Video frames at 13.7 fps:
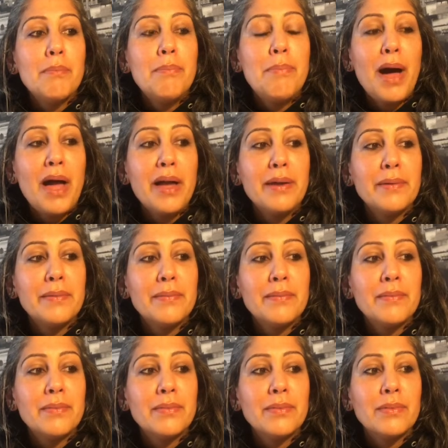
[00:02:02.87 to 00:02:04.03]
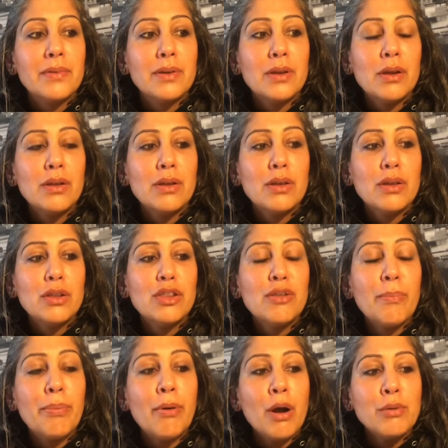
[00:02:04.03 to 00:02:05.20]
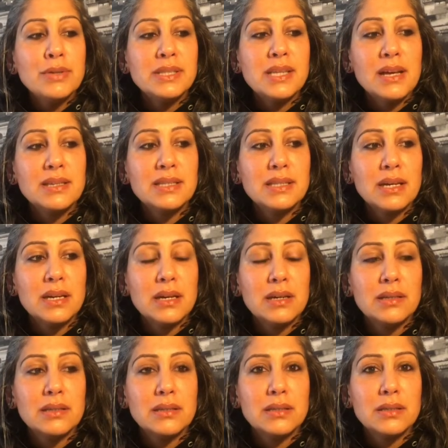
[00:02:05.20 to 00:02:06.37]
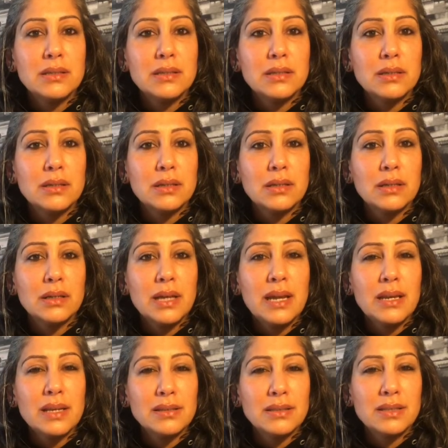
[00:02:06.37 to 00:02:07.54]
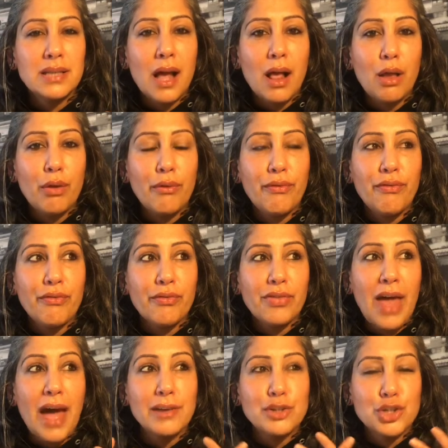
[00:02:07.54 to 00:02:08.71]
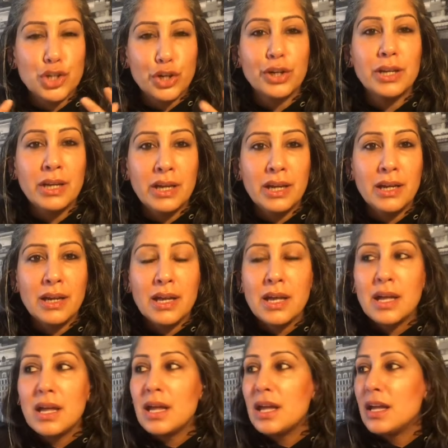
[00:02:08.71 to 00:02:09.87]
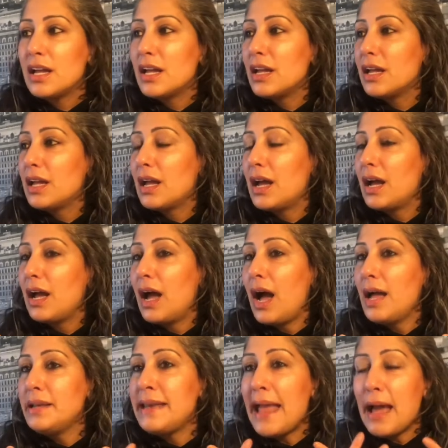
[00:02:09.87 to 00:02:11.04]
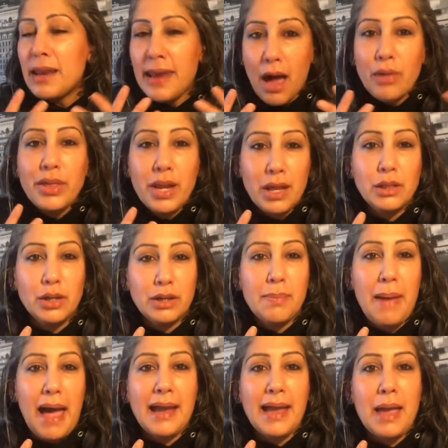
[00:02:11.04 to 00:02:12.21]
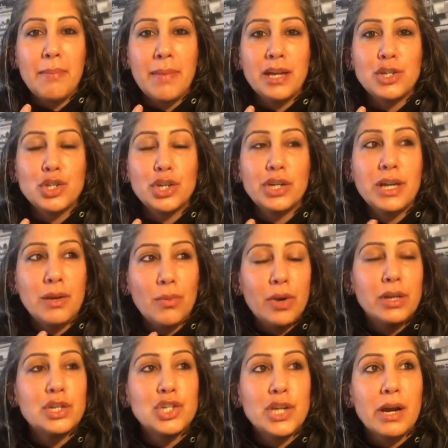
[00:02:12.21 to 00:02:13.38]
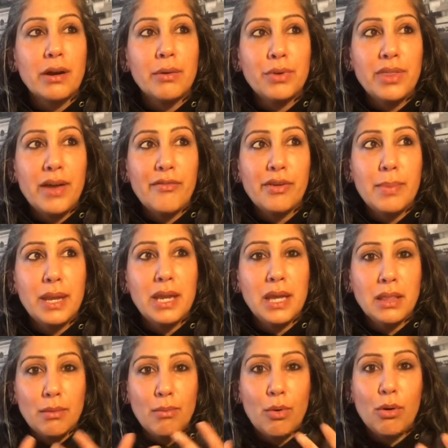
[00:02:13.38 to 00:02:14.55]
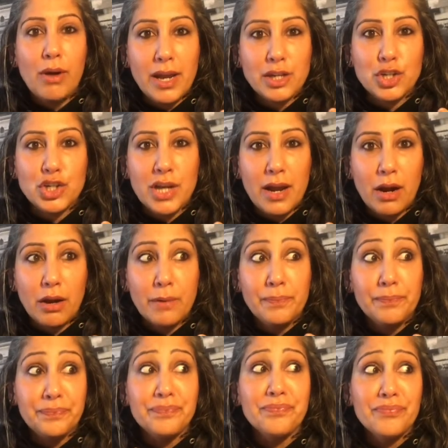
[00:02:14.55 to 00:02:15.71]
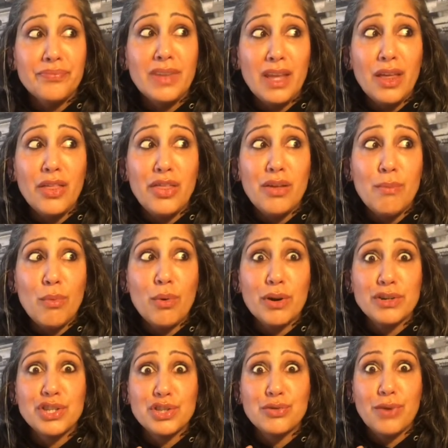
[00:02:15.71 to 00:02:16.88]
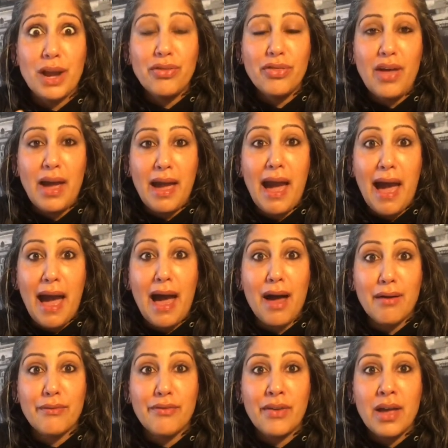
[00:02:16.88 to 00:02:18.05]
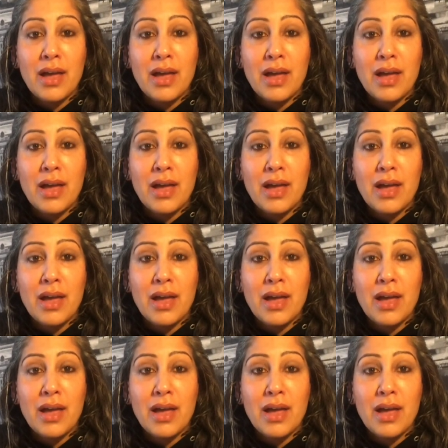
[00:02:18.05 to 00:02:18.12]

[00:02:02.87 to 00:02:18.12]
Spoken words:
But the process is in itself, that journey. Now that I look back at my journey, I want to share it with everybody. And the more I share, the more strength I have,